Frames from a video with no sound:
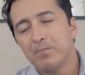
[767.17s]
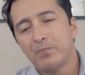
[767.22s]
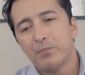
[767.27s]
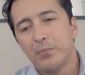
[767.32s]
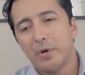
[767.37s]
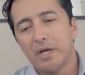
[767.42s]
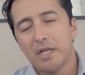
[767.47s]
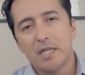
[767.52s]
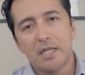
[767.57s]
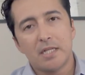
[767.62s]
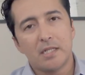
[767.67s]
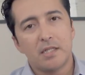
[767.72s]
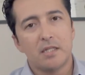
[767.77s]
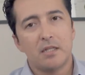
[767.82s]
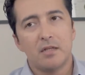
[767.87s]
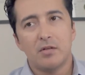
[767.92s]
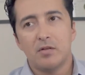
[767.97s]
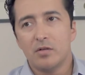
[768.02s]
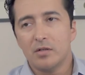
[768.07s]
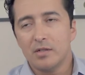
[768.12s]
but
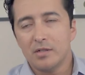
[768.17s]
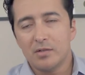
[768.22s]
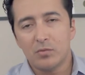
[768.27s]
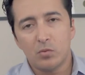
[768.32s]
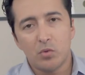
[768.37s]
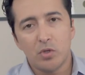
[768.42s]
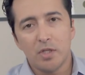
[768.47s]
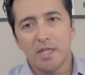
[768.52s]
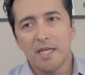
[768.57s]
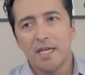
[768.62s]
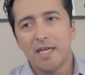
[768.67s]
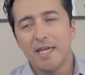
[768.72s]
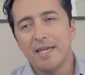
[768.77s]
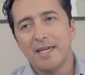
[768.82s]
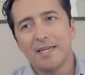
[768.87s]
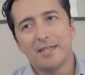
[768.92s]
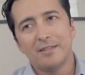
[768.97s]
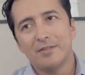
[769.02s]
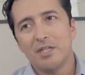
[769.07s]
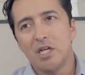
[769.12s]

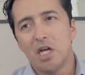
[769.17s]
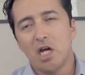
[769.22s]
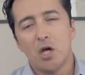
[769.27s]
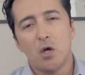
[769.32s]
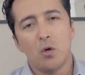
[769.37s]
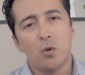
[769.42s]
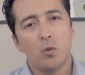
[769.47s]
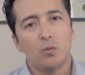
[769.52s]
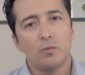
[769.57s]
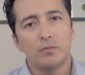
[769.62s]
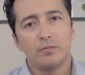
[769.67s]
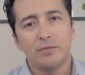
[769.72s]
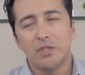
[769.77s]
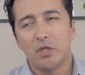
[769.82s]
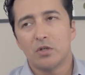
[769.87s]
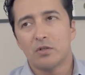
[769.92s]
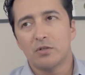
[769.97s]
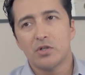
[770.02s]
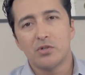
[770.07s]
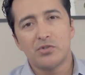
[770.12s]
really,
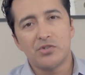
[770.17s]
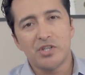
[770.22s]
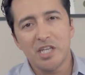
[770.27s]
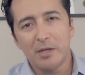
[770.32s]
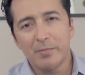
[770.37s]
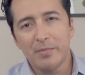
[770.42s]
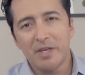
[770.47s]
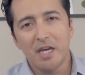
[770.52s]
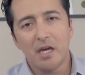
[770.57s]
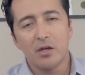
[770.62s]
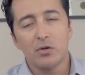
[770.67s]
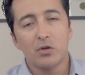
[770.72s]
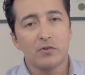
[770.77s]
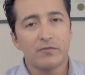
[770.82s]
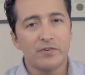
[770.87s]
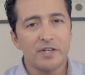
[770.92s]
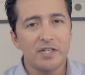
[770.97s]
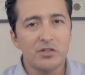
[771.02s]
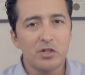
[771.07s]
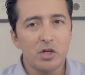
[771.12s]
your Cusimia, your
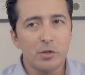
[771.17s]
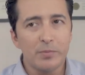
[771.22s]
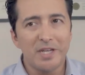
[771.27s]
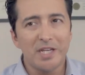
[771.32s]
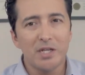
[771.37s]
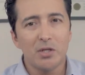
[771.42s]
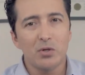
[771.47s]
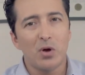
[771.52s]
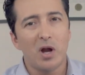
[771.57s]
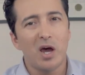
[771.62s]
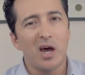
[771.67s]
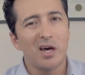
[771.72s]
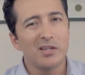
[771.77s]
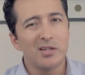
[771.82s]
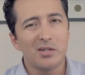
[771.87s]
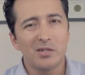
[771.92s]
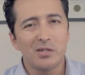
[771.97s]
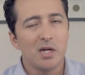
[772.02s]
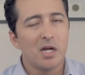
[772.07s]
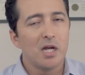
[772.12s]
phentermine, your
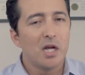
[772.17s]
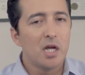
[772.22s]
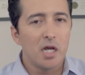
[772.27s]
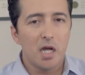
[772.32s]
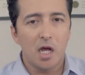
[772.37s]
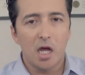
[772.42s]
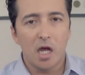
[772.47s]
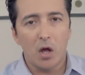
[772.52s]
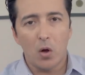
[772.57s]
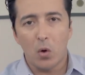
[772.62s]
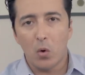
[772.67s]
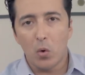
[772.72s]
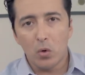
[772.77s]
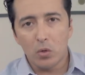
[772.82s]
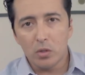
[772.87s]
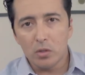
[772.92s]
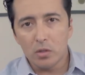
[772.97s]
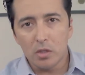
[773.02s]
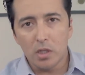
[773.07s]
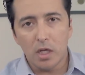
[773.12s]
other
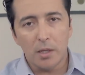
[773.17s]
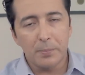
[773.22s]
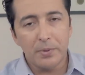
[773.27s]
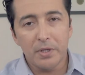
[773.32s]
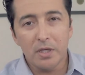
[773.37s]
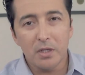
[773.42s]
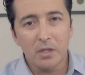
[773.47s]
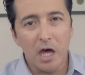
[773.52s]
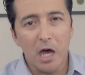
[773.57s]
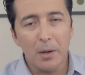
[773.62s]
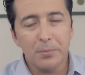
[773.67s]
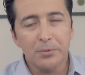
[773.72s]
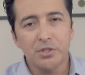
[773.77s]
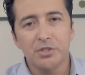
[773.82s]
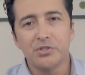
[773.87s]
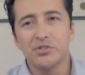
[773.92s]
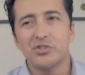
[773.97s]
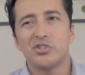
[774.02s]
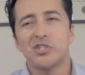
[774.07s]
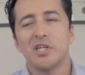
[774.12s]
oral pill
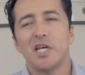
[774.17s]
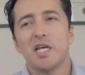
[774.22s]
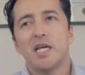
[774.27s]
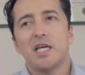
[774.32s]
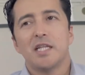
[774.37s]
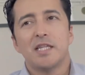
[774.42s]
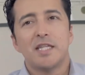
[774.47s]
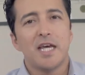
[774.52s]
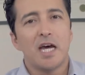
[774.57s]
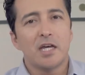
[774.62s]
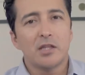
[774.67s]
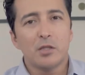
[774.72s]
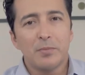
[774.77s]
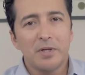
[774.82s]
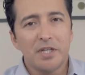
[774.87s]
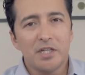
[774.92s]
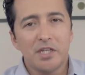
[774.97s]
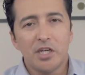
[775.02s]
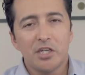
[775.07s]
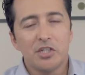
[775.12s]
options, the other
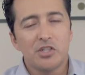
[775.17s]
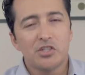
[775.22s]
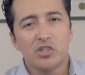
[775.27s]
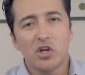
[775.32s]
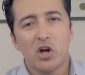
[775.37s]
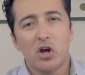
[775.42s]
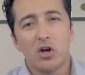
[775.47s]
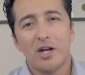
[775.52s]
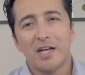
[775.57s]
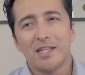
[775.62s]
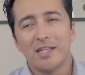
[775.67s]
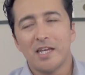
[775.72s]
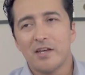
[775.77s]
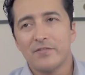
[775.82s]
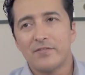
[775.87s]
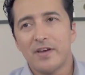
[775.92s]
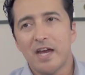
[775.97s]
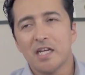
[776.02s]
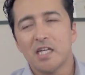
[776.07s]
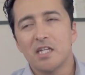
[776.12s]
medications are not that
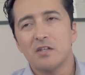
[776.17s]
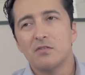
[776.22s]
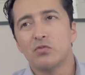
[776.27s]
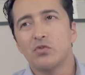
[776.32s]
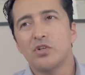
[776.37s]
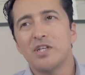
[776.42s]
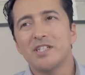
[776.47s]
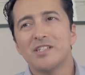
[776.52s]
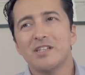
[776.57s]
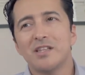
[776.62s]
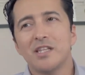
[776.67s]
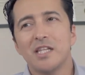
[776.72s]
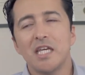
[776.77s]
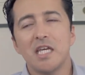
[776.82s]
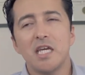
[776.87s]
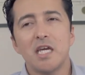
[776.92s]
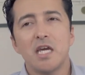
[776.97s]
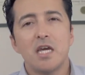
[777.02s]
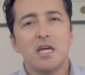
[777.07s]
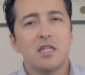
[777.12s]
effective.
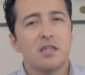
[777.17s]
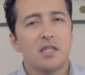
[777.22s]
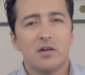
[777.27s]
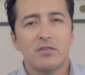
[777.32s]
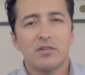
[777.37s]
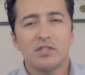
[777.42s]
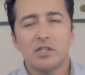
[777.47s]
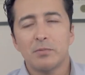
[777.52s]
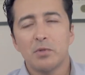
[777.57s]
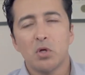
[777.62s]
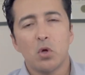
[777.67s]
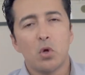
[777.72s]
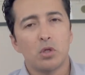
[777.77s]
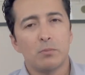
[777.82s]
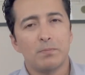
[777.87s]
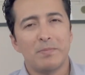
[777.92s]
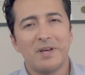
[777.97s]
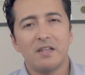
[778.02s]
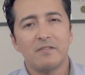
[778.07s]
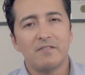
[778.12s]
Recently, there was something
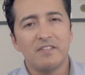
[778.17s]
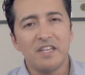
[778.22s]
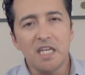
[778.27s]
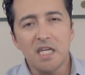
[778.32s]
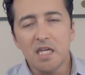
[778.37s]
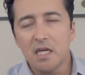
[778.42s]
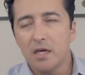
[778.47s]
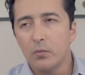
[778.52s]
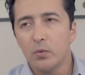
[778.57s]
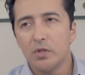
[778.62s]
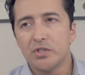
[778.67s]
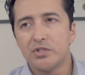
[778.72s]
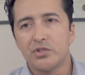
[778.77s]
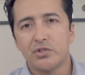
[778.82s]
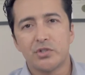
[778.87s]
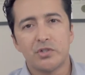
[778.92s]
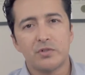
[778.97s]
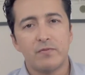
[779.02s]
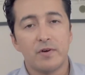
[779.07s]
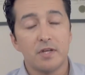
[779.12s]
called Belviq,
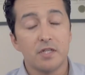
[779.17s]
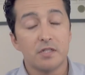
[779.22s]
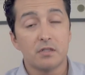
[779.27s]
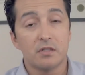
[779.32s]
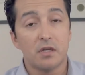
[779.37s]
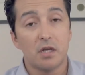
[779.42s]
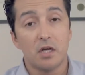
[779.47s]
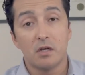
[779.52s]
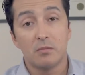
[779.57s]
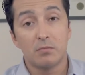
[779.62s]
which was